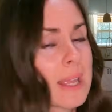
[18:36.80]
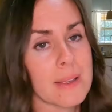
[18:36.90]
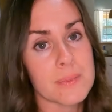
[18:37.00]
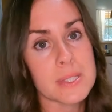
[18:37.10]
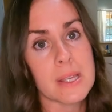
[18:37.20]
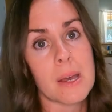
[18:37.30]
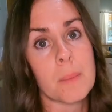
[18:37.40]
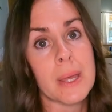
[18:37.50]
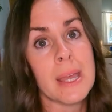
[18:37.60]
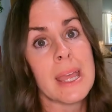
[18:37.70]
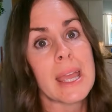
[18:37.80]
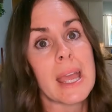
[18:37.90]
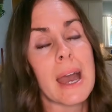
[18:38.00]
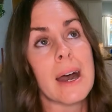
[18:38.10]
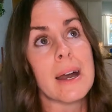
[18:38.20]
gives some
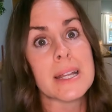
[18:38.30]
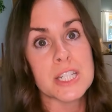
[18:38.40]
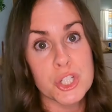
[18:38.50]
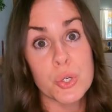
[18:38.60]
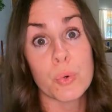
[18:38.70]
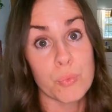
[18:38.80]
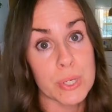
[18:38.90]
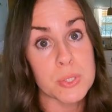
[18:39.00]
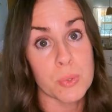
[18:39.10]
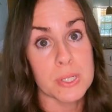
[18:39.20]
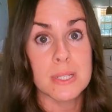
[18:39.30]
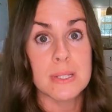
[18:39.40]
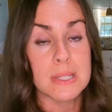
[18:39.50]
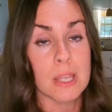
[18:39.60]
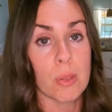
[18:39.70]
additional
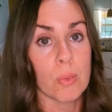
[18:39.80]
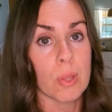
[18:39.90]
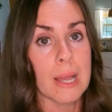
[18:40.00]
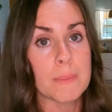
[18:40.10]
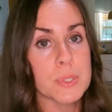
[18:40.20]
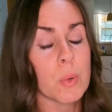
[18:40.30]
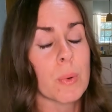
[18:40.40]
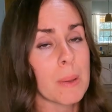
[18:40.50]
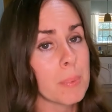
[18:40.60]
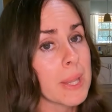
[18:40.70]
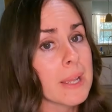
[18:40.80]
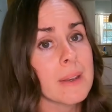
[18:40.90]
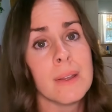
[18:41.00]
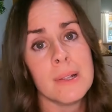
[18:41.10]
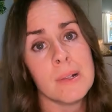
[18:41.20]
resources that you can look up. So what I
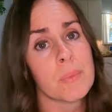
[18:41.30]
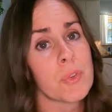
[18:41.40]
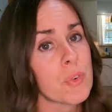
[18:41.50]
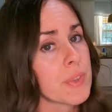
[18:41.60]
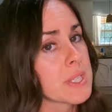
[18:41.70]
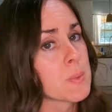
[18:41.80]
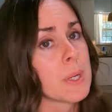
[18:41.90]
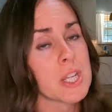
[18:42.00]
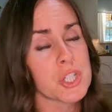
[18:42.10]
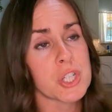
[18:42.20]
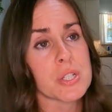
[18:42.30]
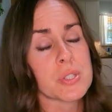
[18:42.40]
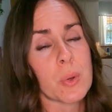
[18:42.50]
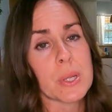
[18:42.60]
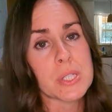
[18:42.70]
plan for this one is she
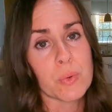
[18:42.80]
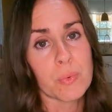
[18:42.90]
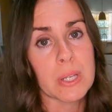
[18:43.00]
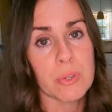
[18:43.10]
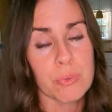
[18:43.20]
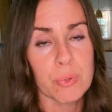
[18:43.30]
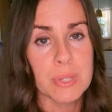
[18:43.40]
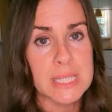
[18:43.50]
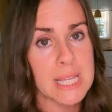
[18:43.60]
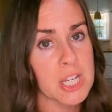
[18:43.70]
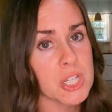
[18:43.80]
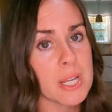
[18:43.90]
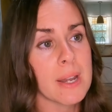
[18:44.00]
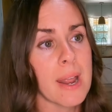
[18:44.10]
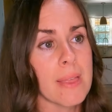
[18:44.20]
is going to read through the section,
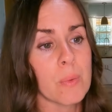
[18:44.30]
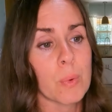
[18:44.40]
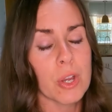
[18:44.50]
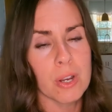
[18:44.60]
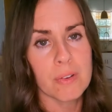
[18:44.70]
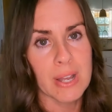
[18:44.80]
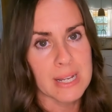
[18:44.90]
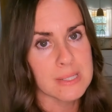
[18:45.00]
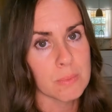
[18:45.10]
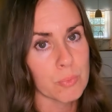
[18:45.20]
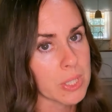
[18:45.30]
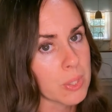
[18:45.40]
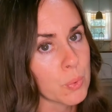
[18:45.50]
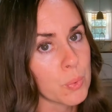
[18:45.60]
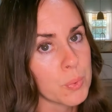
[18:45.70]
and then we are going to find some
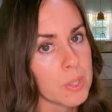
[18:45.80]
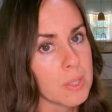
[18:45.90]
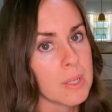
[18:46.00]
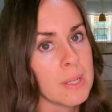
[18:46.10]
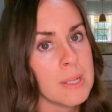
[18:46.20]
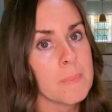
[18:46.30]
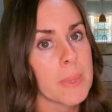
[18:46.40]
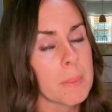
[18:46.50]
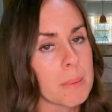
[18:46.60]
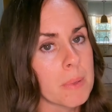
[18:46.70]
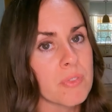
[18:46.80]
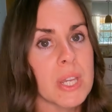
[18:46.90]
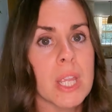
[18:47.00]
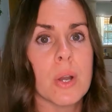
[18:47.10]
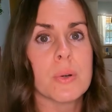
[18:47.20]
really cool maybe
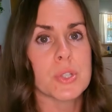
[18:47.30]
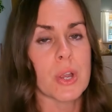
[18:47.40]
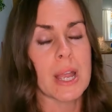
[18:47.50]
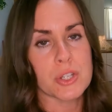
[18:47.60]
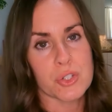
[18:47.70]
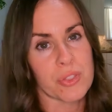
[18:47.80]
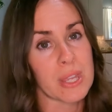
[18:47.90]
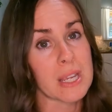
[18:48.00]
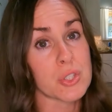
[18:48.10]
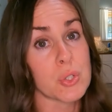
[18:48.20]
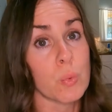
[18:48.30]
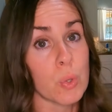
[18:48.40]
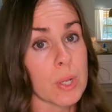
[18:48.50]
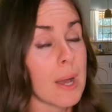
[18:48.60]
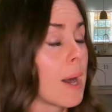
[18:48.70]
videos or extra things to
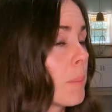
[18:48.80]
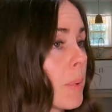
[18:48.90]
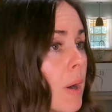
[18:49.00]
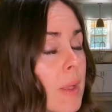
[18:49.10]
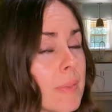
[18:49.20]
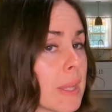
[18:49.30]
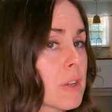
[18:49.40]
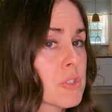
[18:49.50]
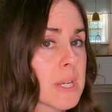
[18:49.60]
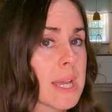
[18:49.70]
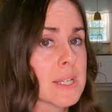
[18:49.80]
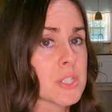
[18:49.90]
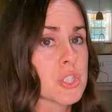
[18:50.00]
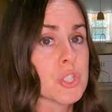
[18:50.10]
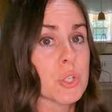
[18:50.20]
look up on the
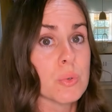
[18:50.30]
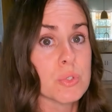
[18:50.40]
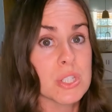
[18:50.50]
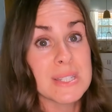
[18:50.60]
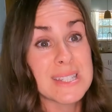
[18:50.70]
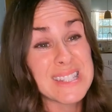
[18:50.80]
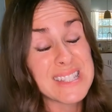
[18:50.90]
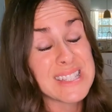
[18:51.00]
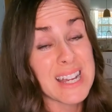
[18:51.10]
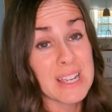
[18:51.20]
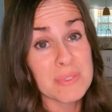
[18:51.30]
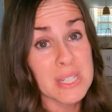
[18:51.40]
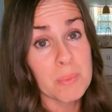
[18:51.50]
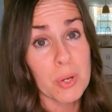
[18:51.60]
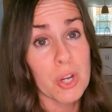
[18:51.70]
internet to just dive
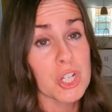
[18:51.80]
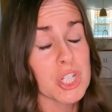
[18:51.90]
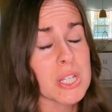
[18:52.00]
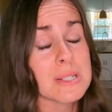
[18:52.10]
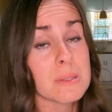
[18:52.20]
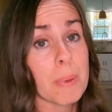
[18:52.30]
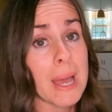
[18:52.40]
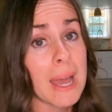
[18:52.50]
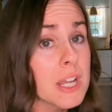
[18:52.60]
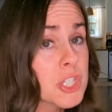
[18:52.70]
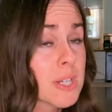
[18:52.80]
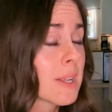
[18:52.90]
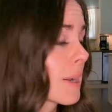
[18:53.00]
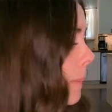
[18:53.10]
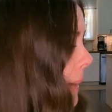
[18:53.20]
deeper. She is
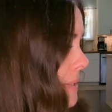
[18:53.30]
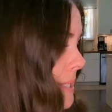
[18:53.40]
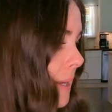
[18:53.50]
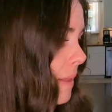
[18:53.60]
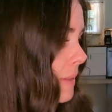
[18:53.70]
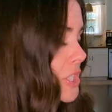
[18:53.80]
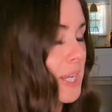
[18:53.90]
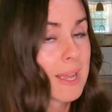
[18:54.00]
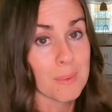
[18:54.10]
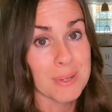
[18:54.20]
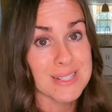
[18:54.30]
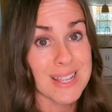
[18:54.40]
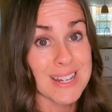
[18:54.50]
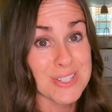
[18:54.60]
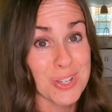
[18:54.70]
passionate about psychology, and I'm
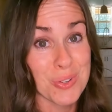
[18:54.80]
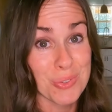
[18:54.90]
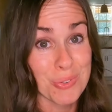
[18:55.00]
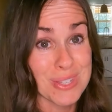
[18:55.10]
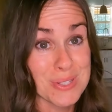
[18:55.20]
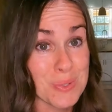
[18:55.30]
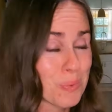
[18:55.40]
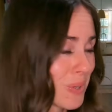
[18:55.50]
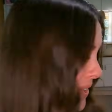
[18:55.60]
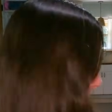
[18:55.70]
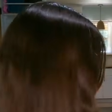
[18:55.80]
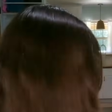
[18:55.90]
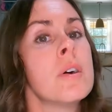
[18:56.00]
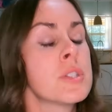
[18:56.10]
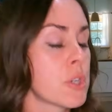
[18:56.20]
excited to go through this with
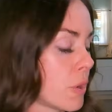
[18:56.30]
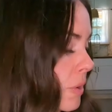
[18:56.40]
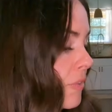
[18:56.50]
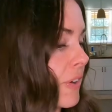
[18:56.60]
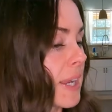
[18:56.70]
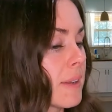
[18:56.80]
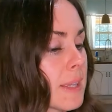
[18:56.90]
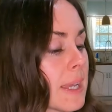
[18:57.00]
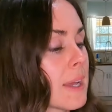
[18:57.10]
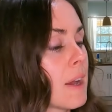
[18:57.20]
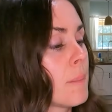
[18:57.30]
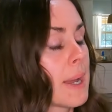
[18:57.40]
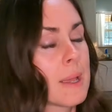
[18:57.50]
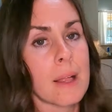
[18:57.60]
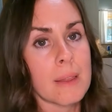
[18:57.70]
her. So finally,
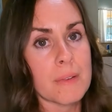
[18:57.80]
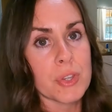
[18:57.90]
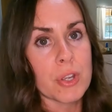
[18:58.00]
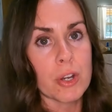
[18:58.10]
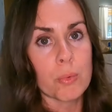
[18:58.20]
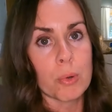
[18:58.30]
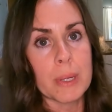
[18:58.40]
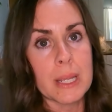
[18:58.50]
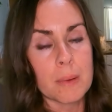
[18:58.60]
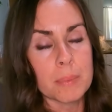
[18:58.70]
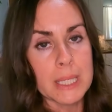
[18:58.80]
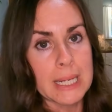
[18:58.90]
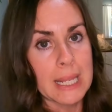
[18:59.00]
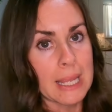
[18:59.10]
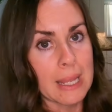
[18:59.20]
my 11th grader will be
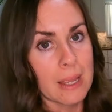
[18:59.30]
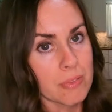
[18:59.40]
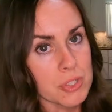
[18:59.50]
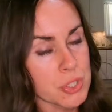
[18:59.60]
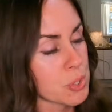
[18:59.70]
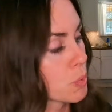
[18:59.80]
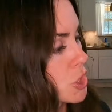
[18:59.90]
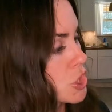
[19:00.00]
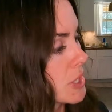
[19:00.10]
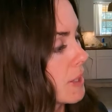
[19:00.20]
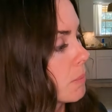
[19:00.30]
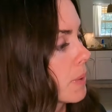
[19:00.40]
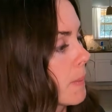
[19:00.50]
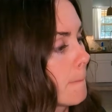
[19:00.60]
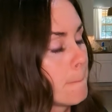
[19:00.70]
completing the stewardship
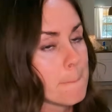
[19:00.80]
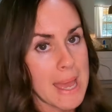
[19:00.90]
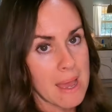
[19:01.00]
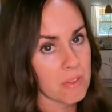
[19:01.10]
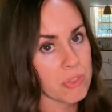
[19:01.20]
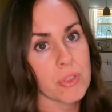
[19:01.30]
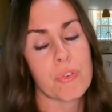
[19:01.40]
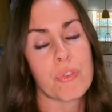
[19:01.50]
math